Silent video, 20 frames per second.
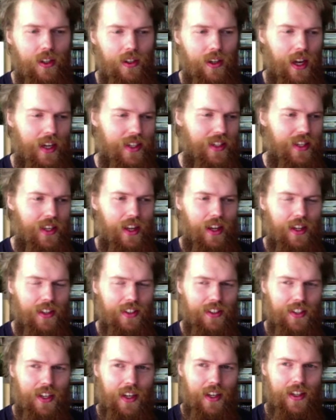Cassidy and
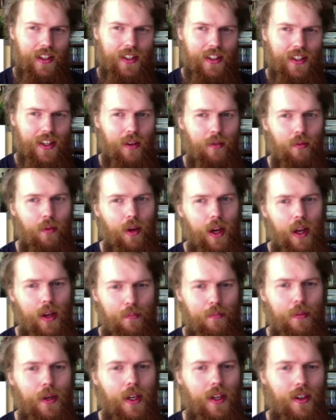Sundance Kid
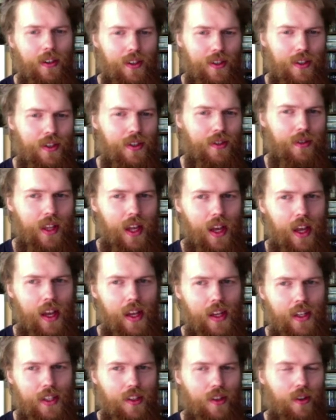way because the
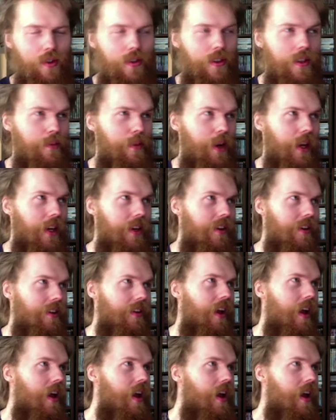Hays Code demanded.